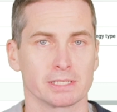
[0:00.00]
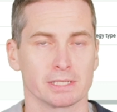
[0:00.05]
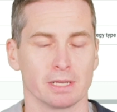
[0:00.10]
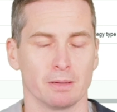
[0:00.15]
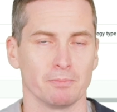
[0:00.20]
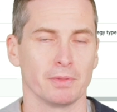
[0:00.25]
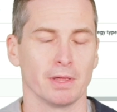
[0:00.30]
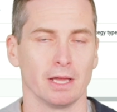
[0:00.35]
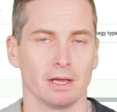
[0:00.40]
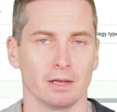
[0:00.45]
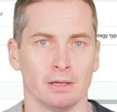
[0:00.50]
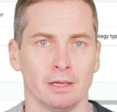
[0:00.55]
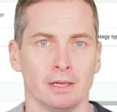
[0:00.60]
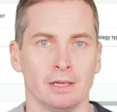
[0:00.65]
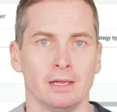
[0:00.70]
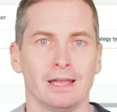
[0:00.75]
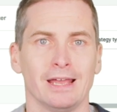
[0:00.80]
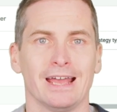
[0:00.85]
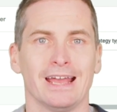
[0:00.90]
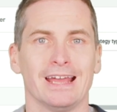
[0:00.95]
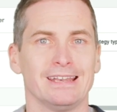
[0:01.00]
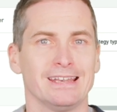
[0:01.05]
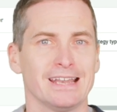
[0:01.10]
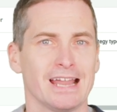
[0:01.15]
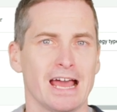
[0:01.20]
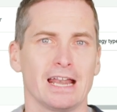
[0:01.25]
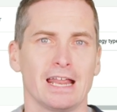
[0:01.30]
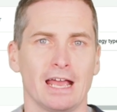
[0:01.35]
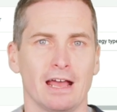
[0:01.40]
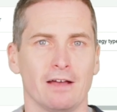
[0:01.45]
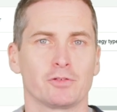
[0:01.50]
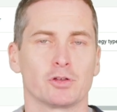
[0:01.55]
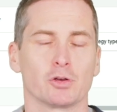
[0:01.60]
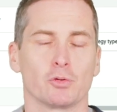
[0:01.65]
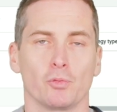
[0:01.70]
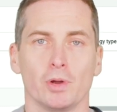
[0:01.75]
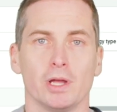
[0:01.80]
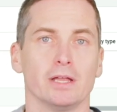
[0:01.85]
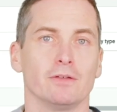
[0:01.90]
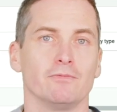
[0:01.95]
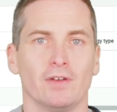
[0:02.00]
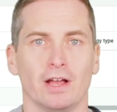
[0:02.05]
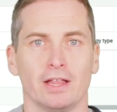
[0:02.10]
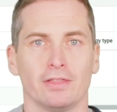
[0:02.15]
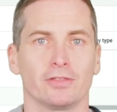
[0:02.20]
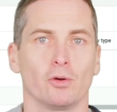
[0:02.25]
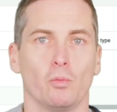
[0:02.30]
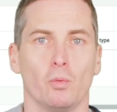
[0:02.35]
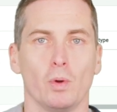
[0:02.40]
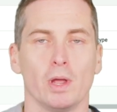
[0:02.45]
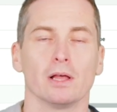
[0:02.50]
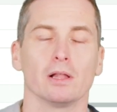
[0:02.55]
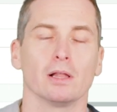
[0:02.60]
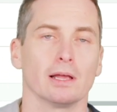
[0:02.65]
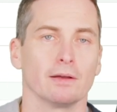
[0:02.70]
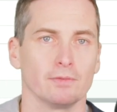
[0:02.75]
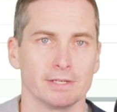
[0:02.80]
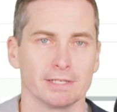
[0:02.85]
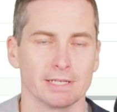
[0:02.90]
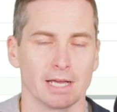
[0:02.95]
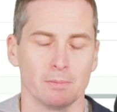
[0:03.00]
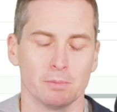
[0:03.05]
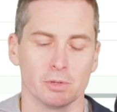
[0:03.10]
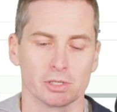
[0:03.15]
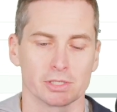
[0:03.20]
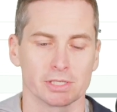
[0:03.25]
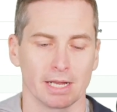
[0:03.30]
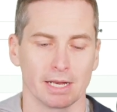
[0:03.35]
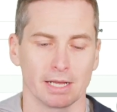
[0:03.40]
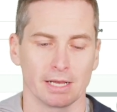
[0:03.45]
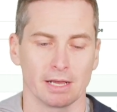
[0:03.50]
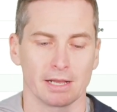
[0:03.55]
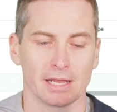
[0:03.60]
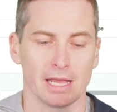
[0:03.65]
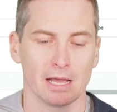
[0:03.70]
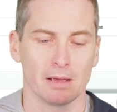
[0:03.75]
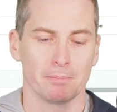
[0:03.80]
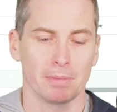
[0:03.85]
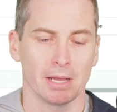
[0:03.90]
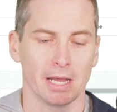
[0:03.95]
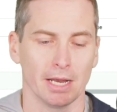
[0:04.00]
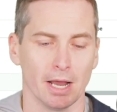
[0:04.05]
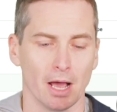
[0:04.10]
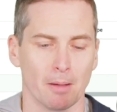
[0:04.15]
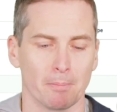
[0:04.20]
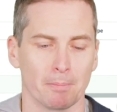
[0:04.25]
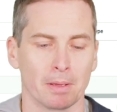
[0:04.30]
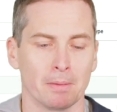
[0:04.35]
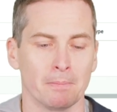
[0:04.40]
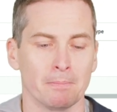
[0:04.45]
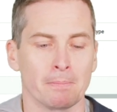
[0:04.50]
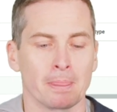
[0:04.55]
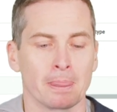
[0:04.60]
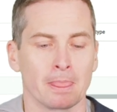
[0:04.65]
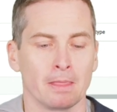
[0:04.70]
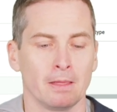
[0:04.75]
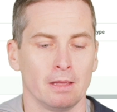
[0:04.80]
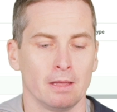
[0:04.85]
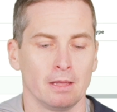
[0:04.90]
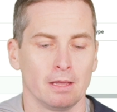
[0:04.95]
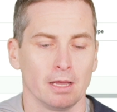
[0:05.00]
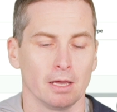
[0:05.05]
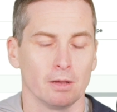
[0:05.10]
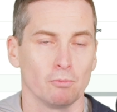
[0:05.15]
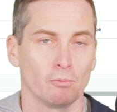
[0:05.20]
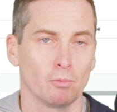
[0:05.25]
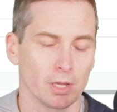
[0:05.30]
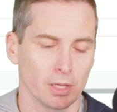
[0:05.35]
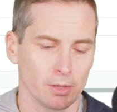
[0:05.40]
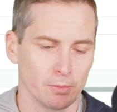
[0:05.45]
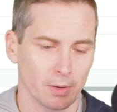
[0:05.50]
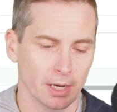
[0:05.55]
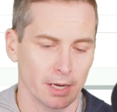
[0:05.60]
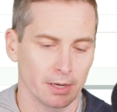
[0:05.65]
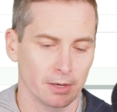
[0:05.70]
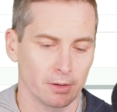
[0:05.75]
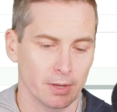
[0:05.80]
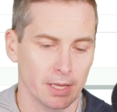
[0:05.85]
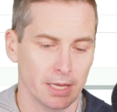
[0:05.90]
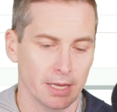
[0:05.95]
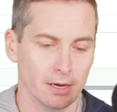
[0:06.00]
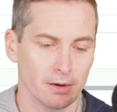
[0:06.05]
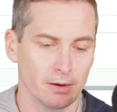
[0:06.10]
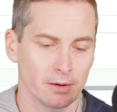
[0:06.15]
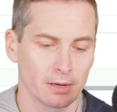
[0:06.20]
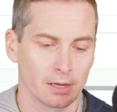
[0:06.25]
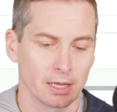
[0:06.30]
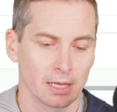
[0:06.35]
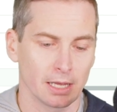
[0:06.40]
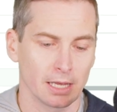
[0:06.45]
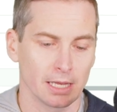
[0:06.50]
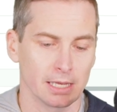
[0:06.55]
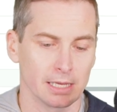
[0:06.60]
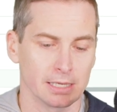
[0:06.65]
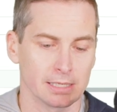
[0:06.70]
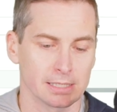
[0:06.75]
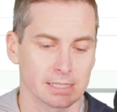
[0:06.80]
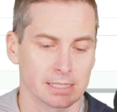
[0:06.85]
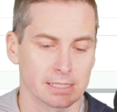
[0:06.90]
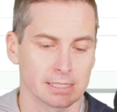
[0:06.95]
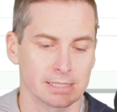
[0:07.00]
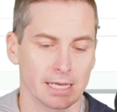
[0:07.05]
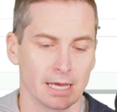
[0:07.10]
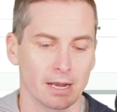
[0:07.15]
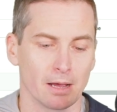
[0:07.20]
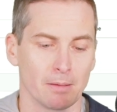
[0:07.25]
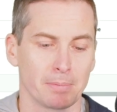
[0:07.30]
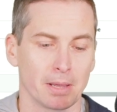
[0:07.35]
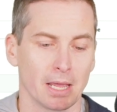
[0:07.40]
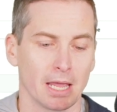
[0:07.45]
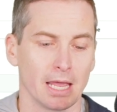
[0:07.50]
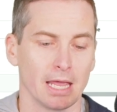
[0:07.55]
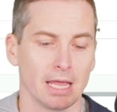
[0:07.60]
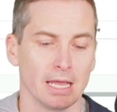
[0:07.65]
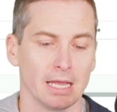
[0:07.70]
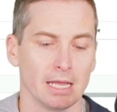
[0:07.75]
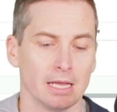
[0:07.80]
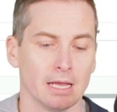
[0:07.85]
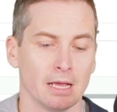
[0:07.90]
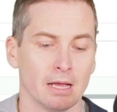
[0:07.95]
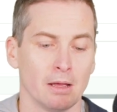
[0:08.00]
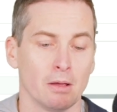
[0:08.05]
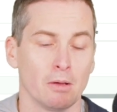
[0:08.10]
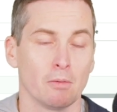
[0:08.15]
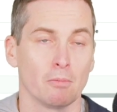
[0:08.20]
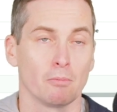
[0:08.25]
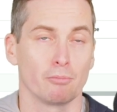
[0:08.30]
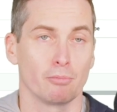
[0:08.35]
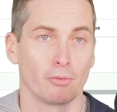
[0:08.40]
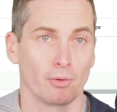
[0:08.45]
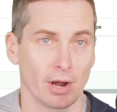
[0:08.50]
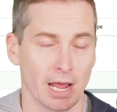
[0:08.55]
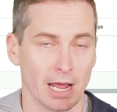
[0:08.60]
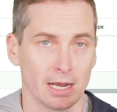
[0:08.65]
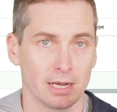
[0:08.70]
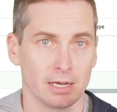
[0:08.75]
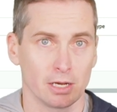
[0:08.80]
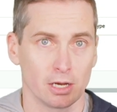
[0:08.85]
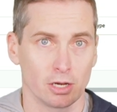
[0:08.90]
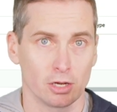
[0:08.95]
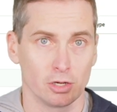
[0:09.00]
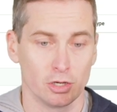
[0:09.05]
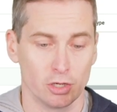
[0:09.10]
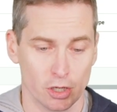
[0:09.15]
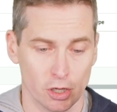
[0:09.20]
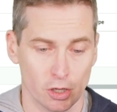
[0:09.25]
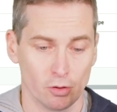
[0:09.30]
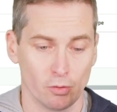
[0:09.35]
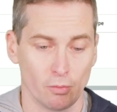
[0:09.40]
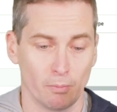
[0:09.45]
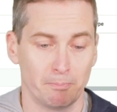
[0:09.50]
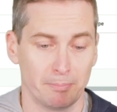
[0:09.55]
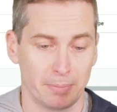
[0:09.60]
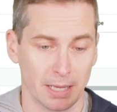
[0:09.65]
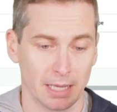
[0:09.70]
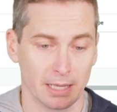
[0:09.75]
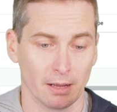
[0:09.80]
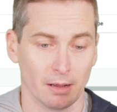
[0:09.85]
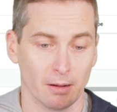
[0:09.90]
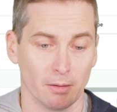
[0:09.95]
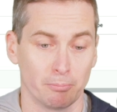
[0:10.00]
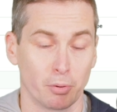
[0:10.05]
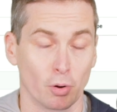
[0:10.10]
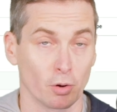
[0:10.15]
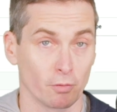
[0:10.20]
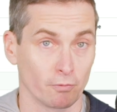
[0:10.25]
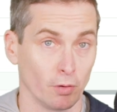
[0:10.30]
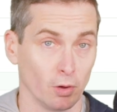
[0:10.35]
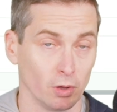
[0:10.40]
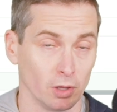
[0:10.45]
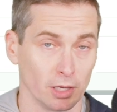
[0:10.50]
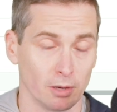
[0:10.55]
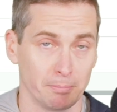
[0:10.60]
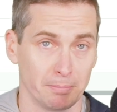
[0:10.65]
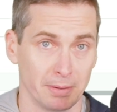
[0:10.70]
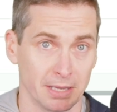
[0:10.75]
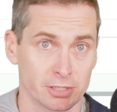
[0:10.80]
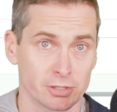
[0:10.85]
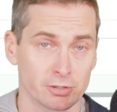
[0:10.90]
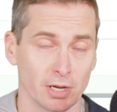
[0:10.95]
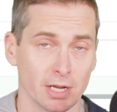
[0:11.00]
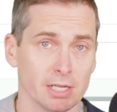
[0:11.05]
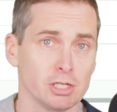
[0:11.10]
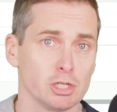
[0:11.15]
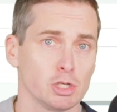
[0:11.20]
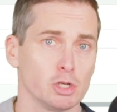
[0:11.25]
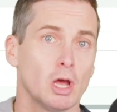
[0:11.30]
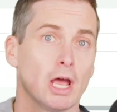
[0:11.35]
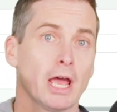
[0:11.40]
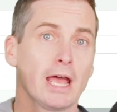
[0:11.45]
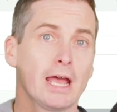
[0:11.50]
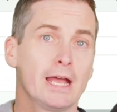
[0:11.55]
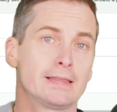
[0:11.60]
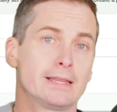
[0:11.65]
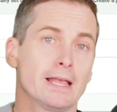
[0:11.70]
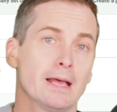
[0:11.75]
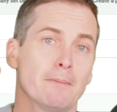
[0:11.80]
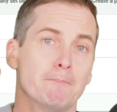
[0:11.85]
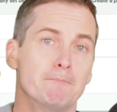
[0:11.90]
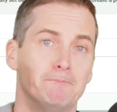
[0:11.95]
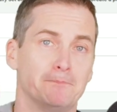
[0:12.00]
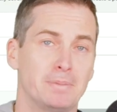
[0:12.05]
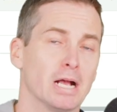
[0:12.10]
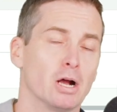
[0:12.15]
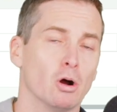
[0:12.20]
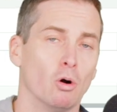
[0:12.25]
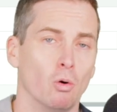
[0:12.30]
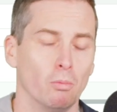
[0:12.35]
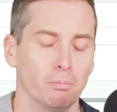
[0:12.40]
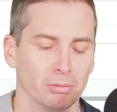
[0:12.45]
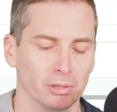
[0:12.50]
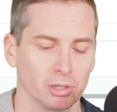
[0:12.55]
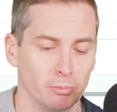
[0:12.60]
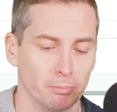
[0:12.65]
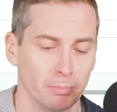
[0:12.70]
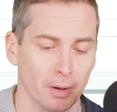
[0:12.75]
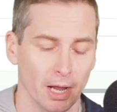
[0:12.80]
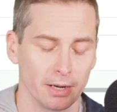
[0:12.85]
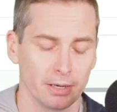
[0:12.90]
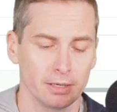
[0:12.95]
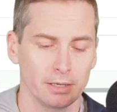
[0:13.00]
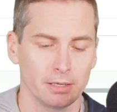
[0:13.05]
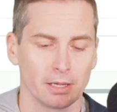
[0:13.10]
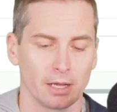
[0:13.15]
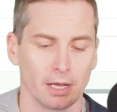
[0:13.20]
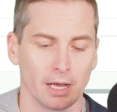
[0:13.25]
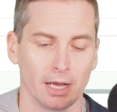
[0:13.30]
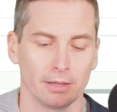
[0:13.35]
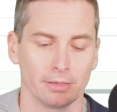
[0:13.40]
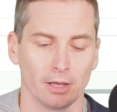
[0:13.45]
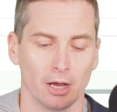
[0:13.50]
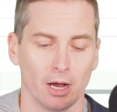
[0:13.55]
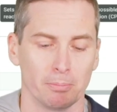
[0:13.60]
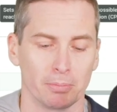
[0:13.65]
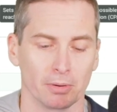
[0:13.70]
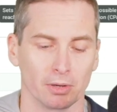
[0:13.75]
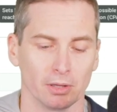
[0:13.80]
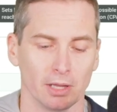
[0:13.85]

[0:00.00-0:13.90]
something and not have to reinvent the wheel every time you're setting a campaign up. And what you want to do here is set up a brand new portfolio bid strategy. You hit that big old blue button on the upper